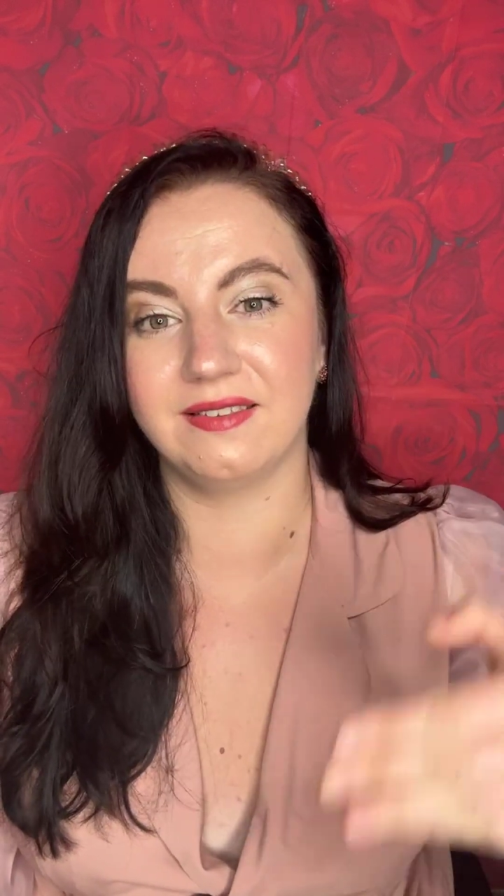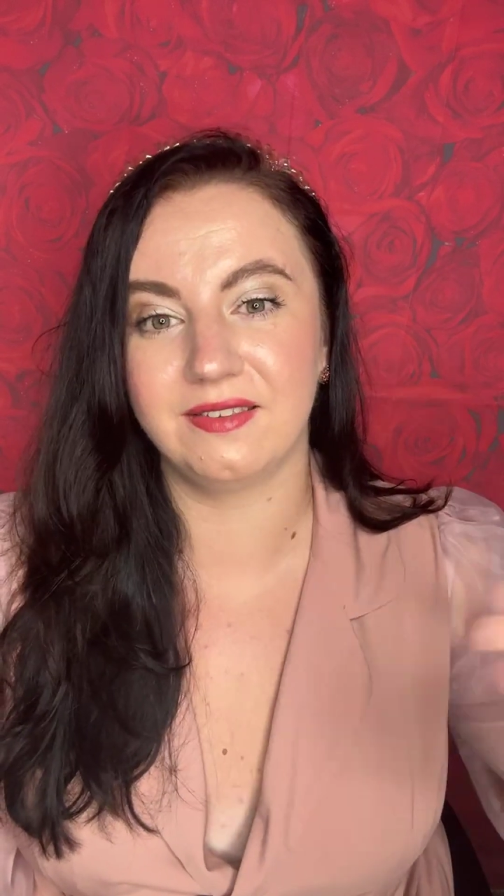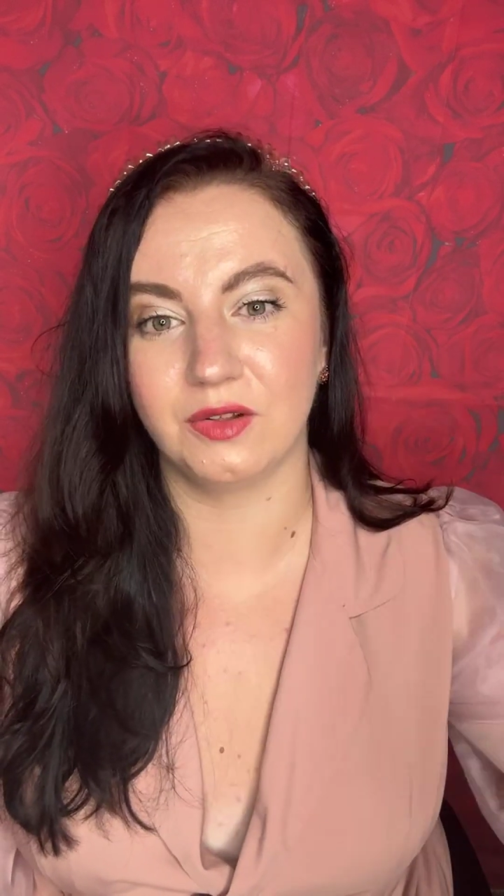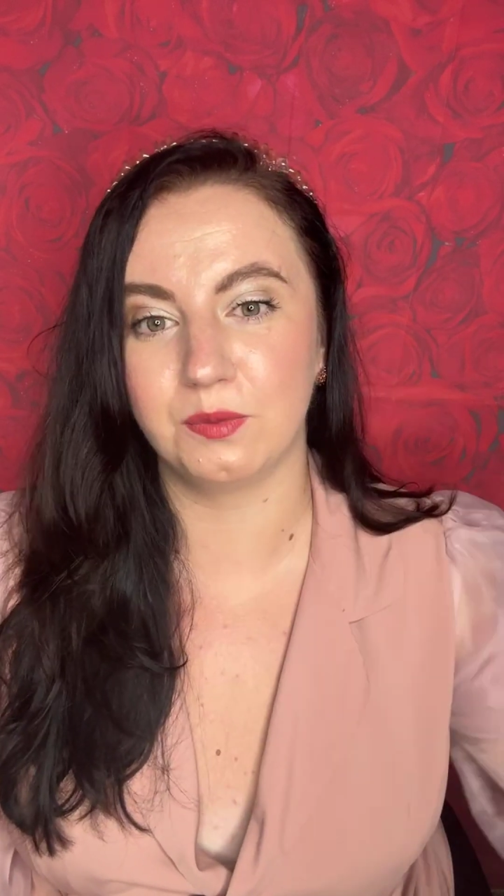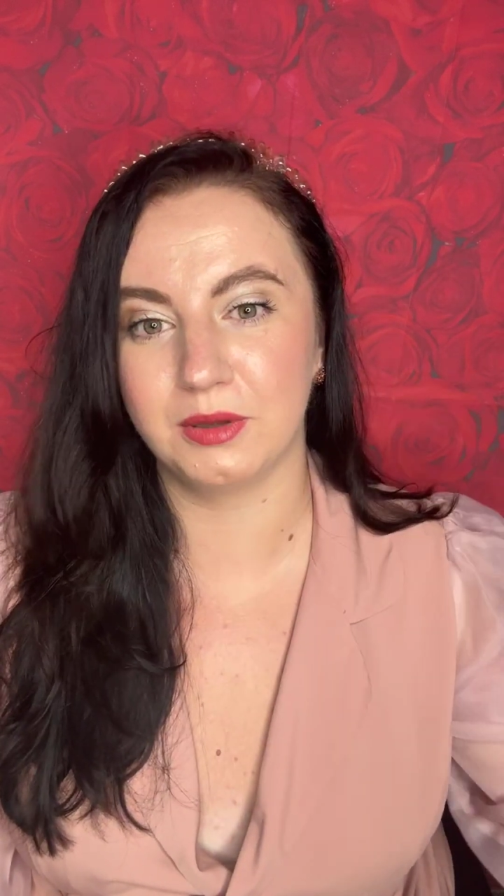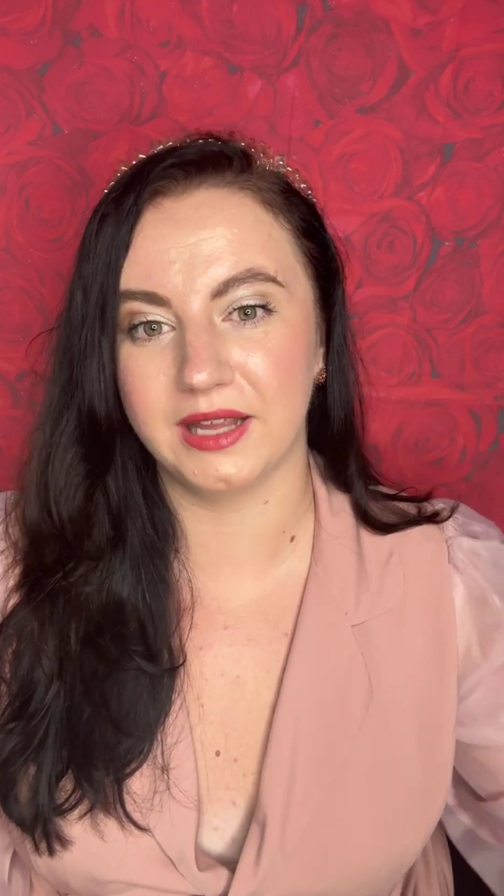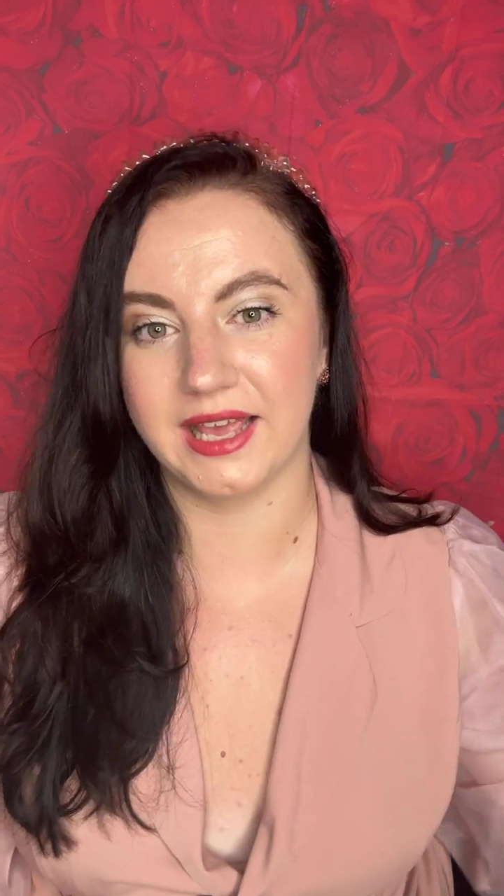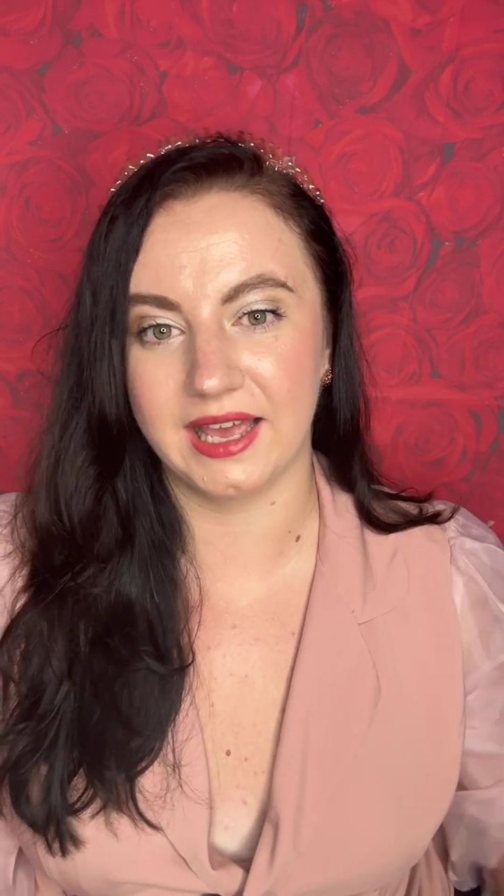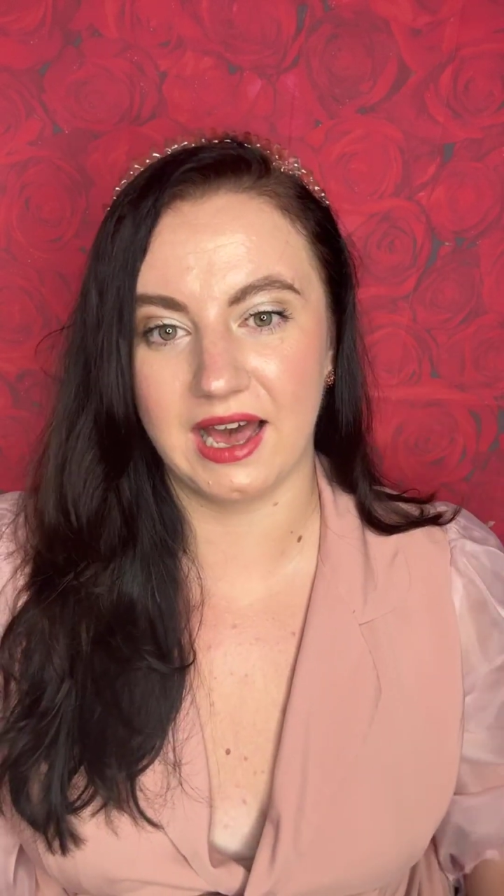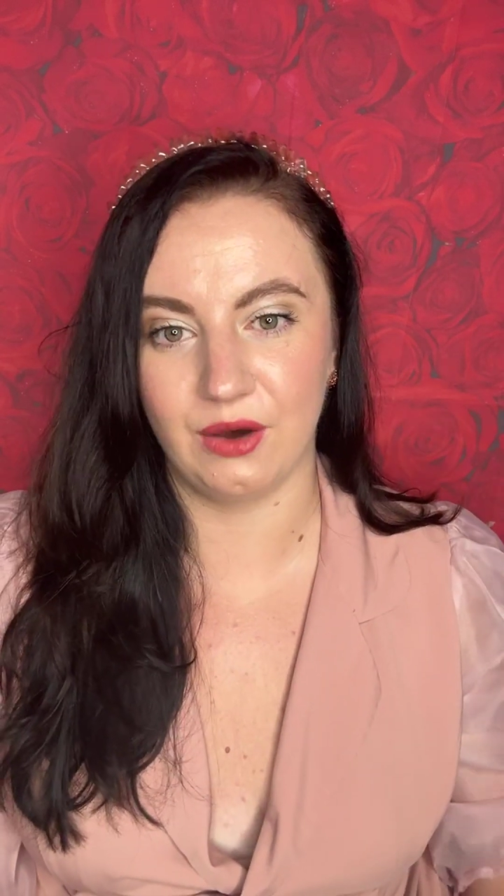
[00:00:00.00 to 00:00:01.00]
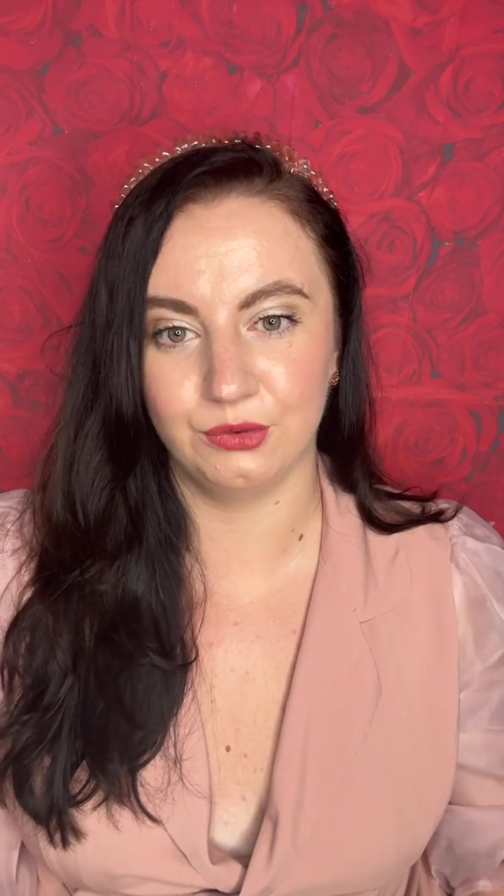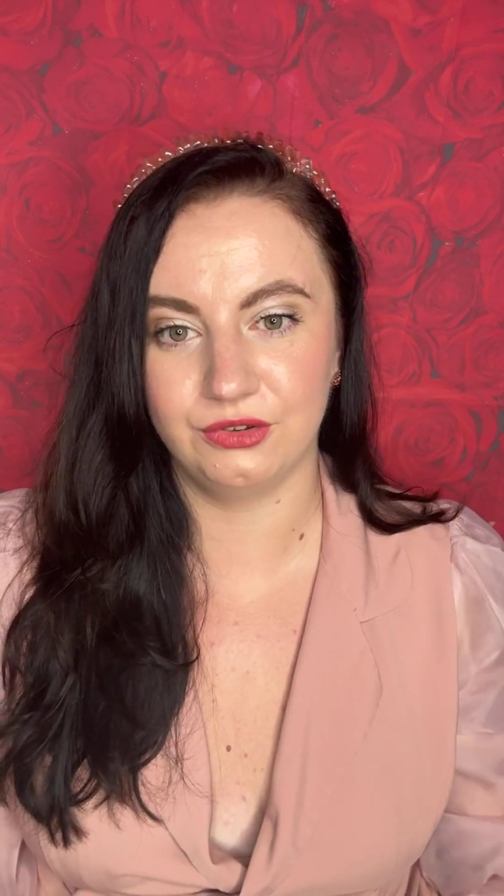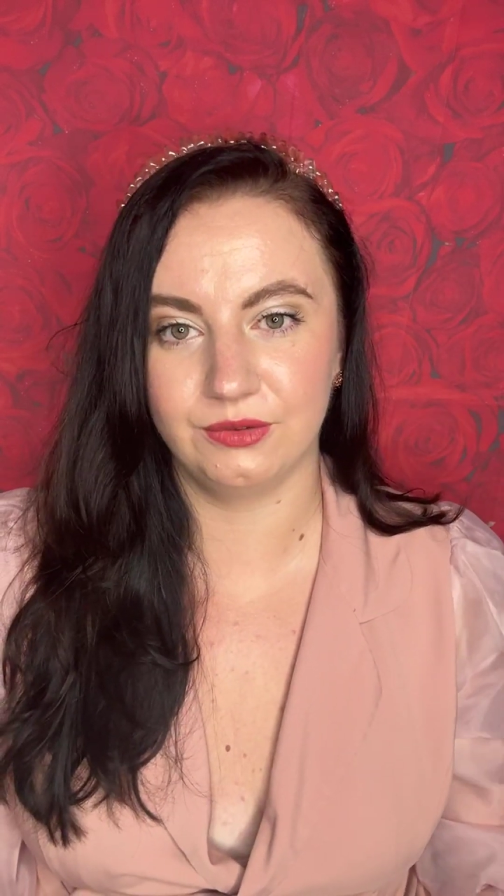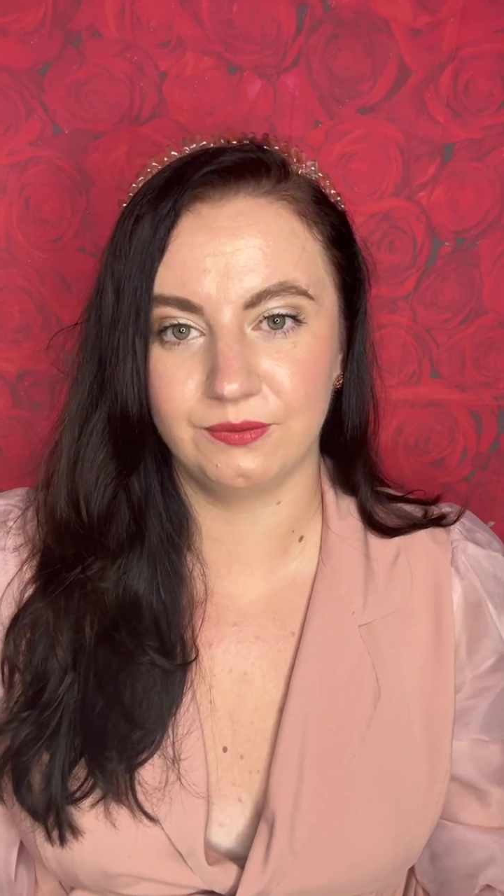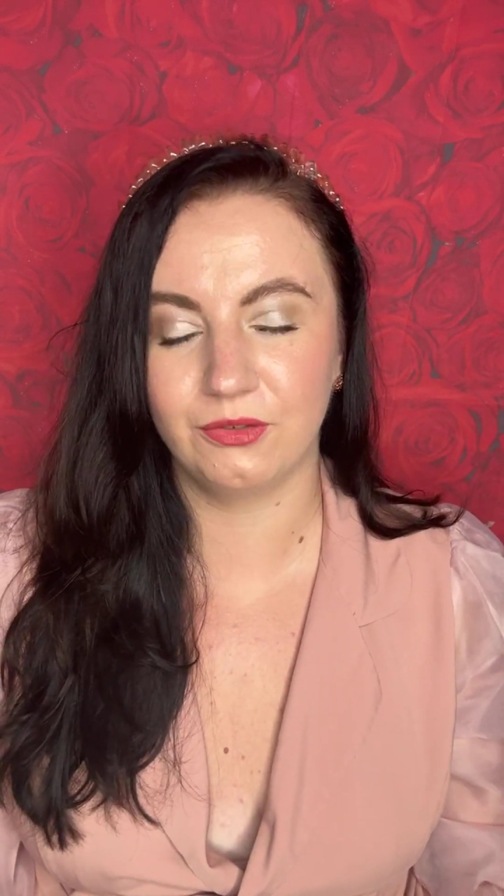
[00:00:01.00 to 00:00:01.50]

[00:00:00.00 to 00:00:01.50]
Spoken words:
still playing out.